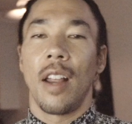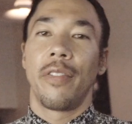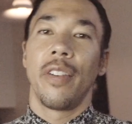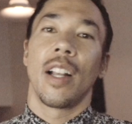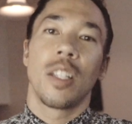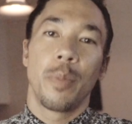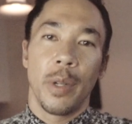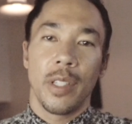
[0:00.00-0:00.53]
And I
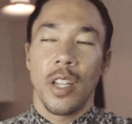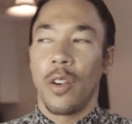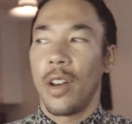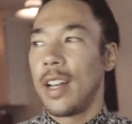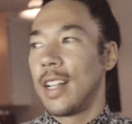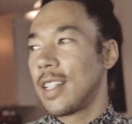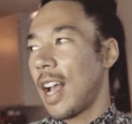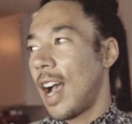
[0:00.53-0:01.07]
feel like split
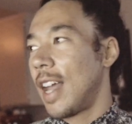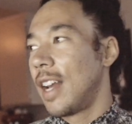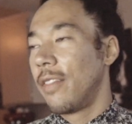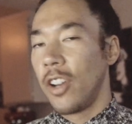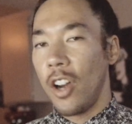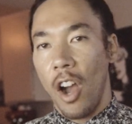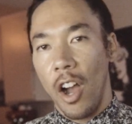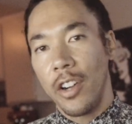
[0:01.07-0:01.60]
toning is kind
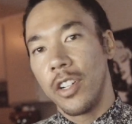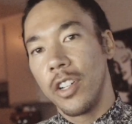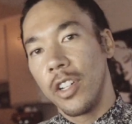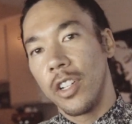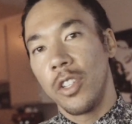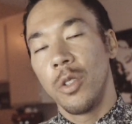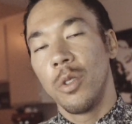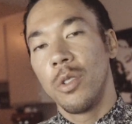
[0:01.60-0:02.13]
of an
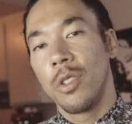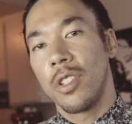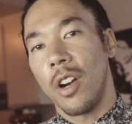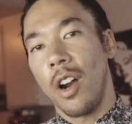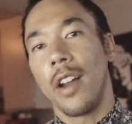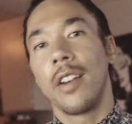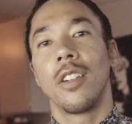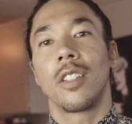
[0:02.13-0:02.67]

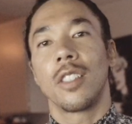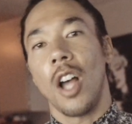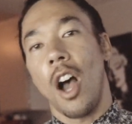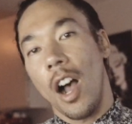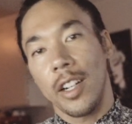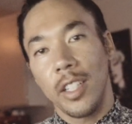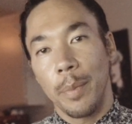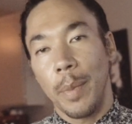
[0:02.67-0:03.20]
underused or under
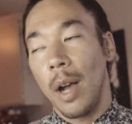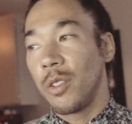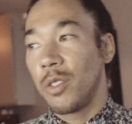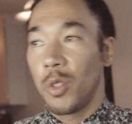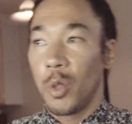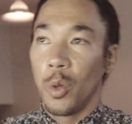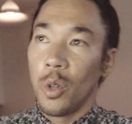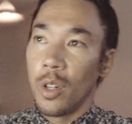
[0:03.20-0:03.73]
talked
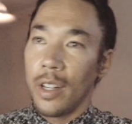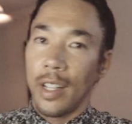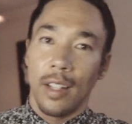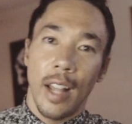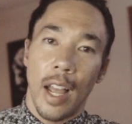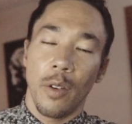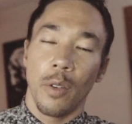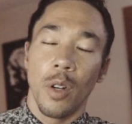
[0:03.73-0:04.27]
about tool in
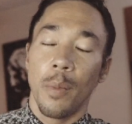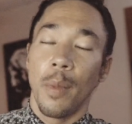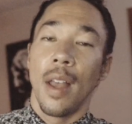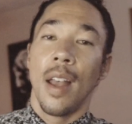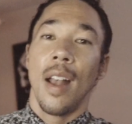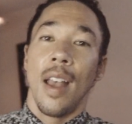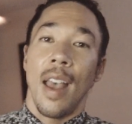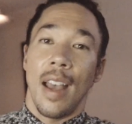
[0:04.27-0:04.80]
Lightroom,
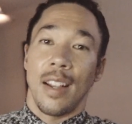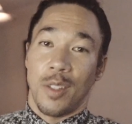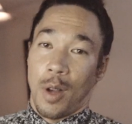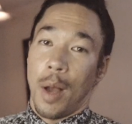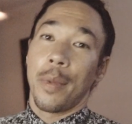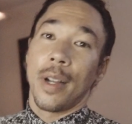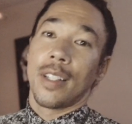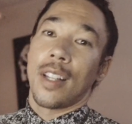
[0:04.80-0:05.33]
and
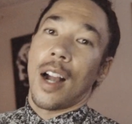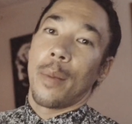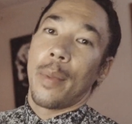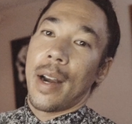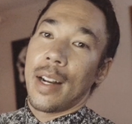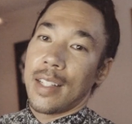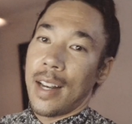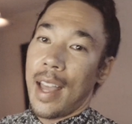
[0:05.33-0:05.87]
so I'm gonna talk
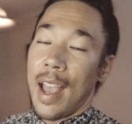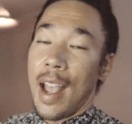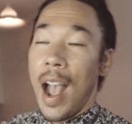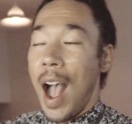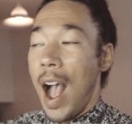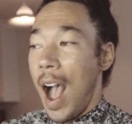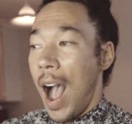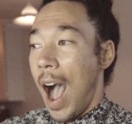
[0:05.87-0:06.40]
about it today.
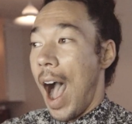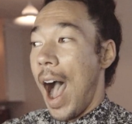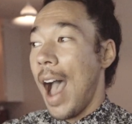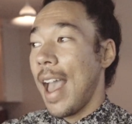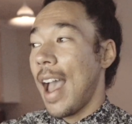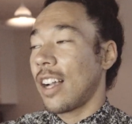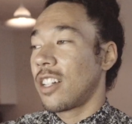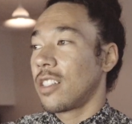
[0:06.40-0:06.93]

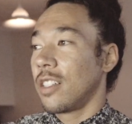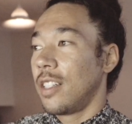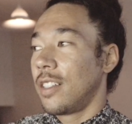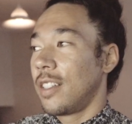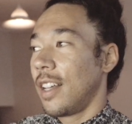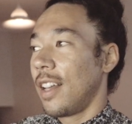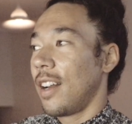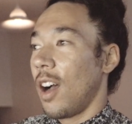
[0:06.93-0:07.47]
I actually
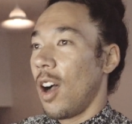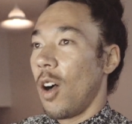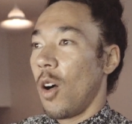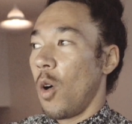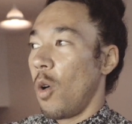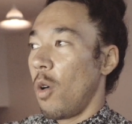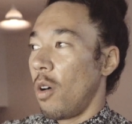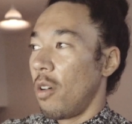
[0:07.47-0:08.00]
did a
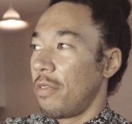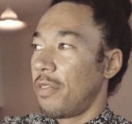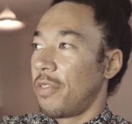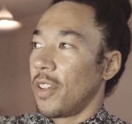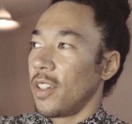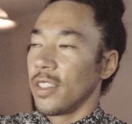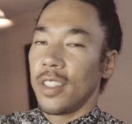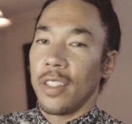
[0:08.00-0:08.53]
whole
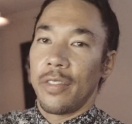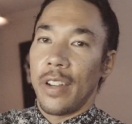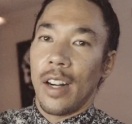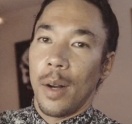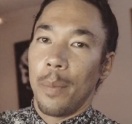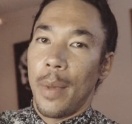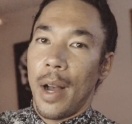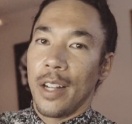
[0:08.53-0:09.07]
full
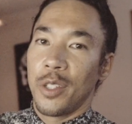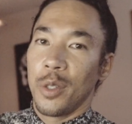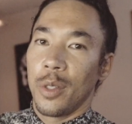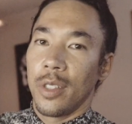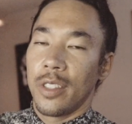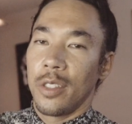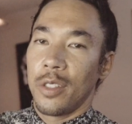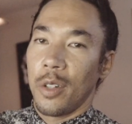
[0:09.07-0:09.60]
develop
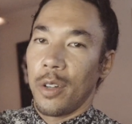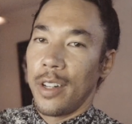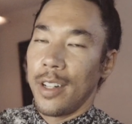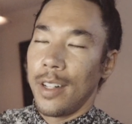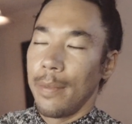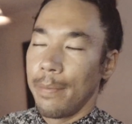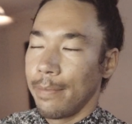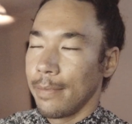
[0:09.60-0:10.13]
module
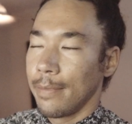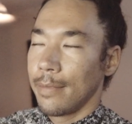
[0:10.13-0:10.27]
tutorial